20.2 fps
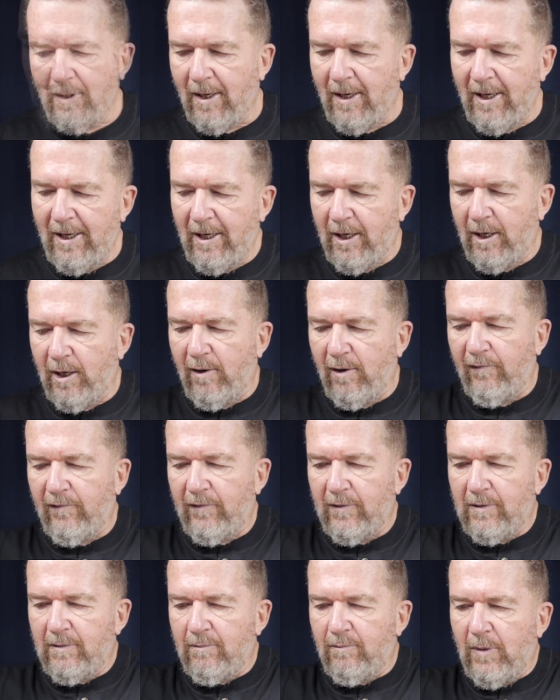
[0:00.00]
I
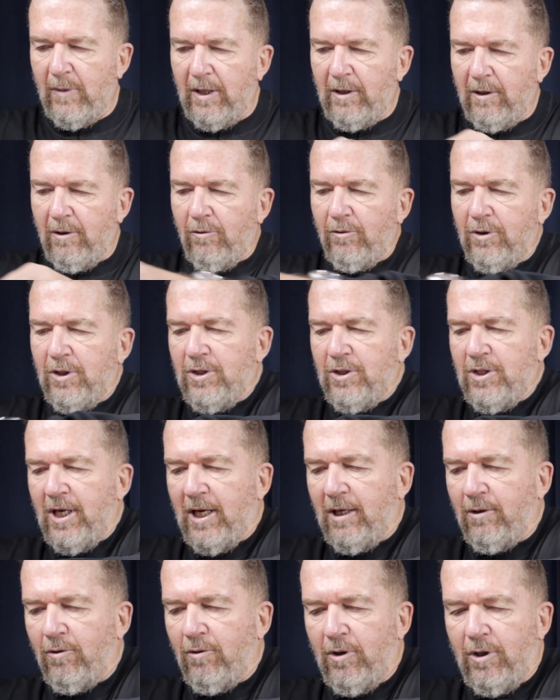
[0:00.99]
have my little
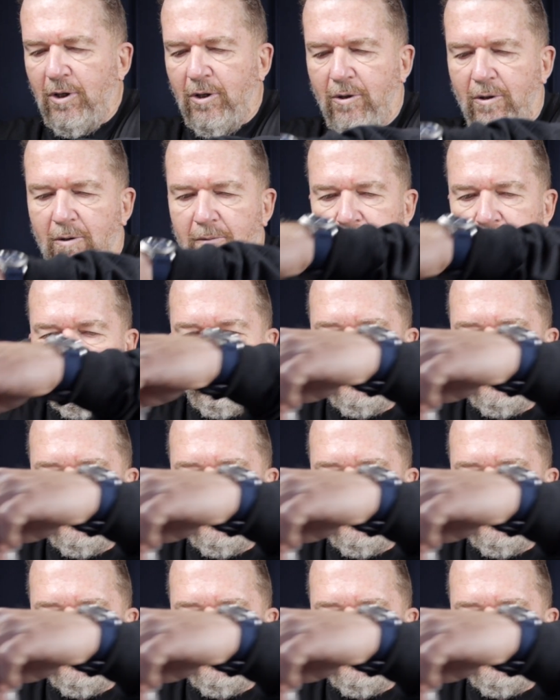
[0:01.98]
container here